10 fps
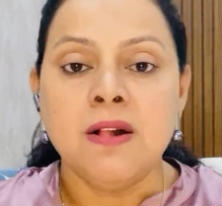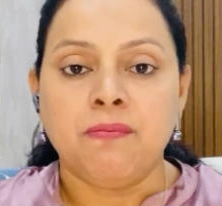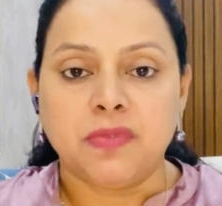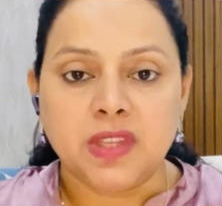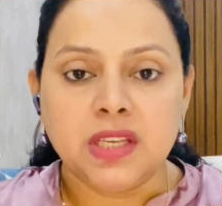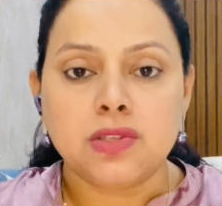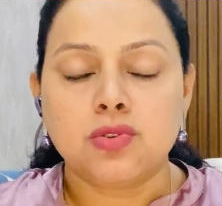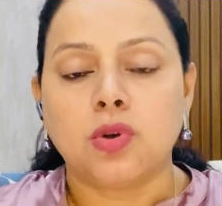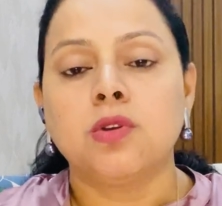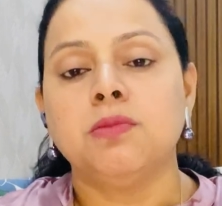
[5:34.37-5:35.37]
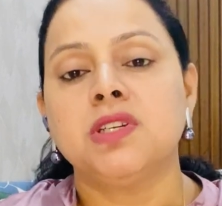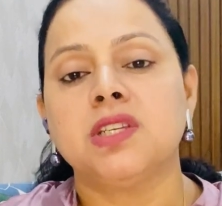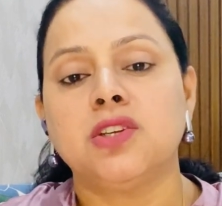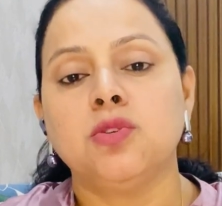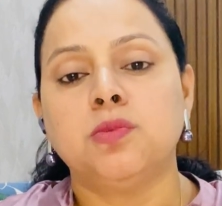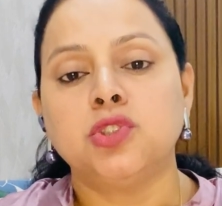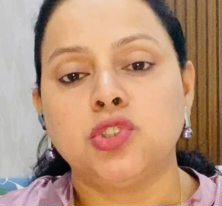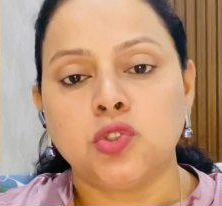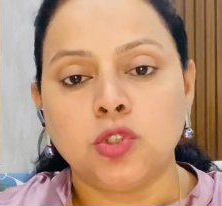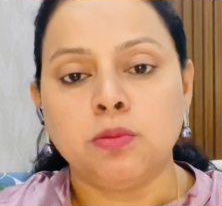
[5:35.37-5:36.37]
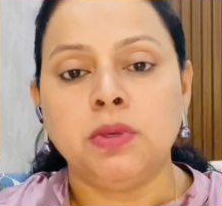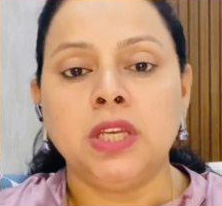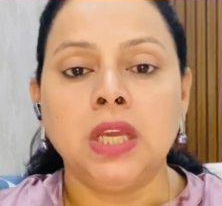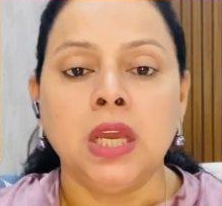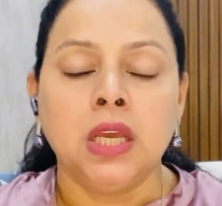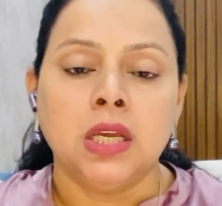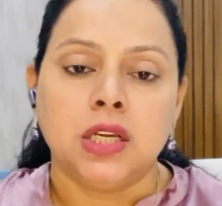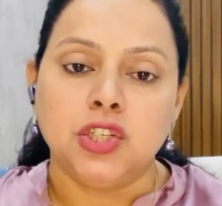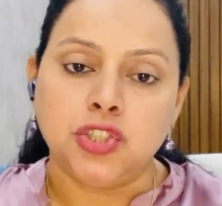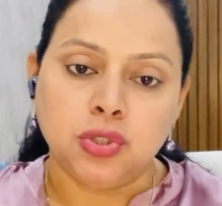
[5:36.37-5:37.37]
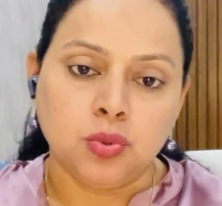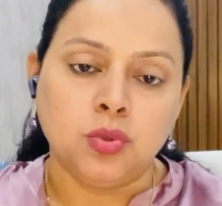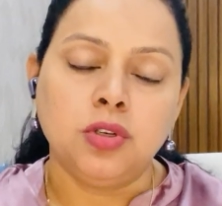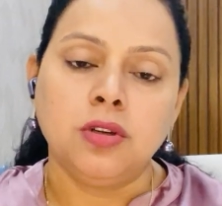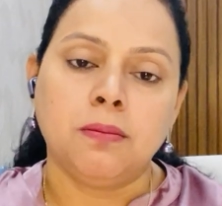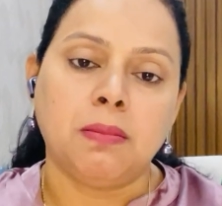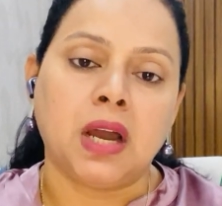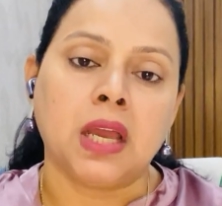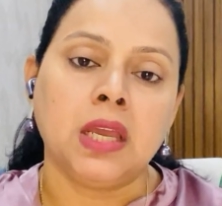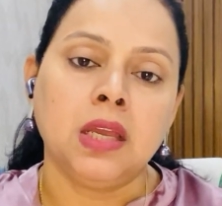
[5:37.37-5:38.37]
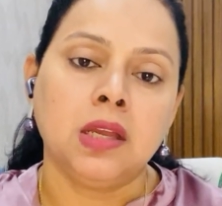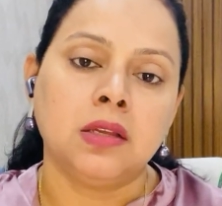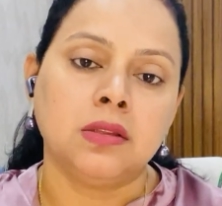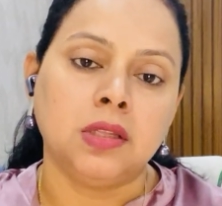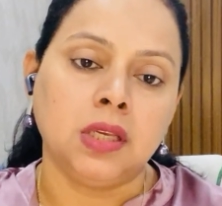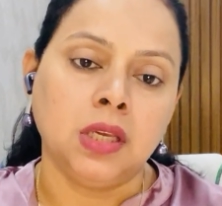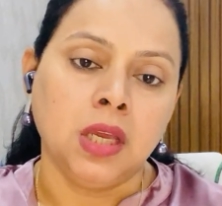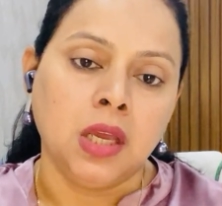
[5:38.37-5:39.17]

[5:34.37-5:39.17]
These documents that you put should be issued by the